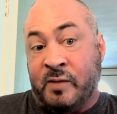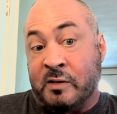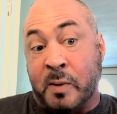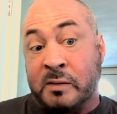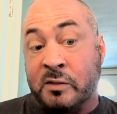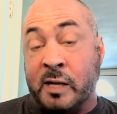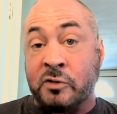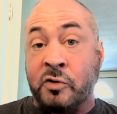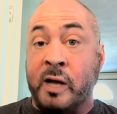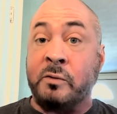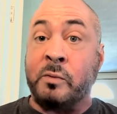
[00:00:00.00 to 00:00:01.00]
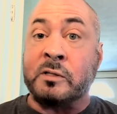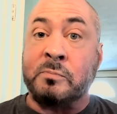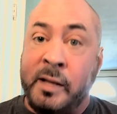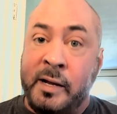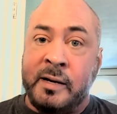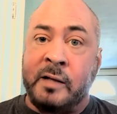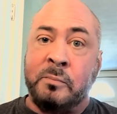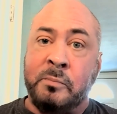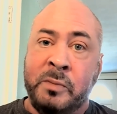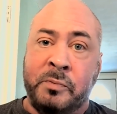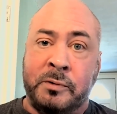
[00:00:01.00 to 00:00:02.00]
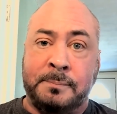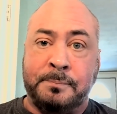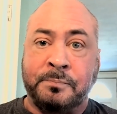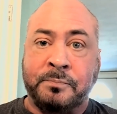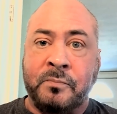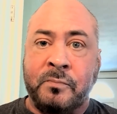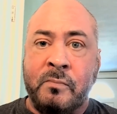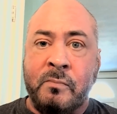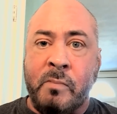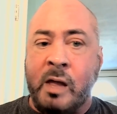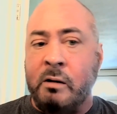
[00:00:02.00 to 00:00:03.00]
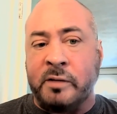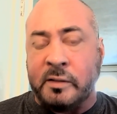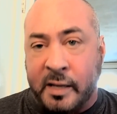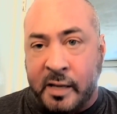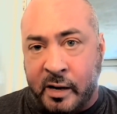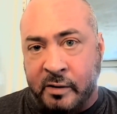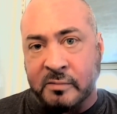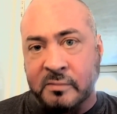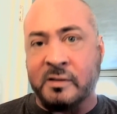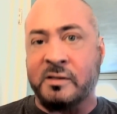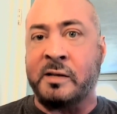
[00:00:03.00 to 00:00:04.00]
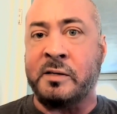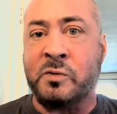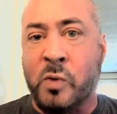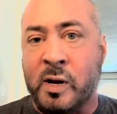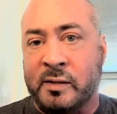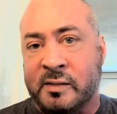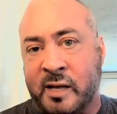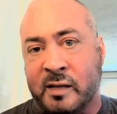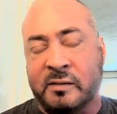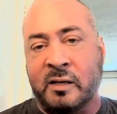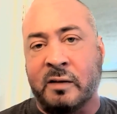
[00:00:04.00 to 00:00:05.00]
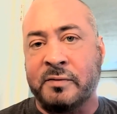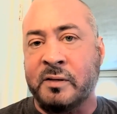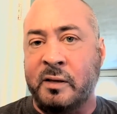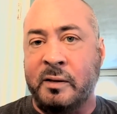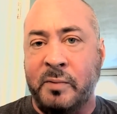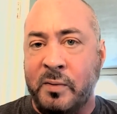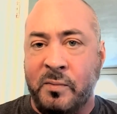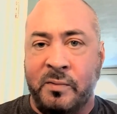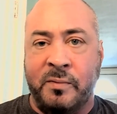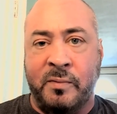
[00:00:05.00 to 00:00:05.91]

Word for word: as much as I tried to explain that to people, I don't think they cared, because they just wanted to sell stuff. So they didn't.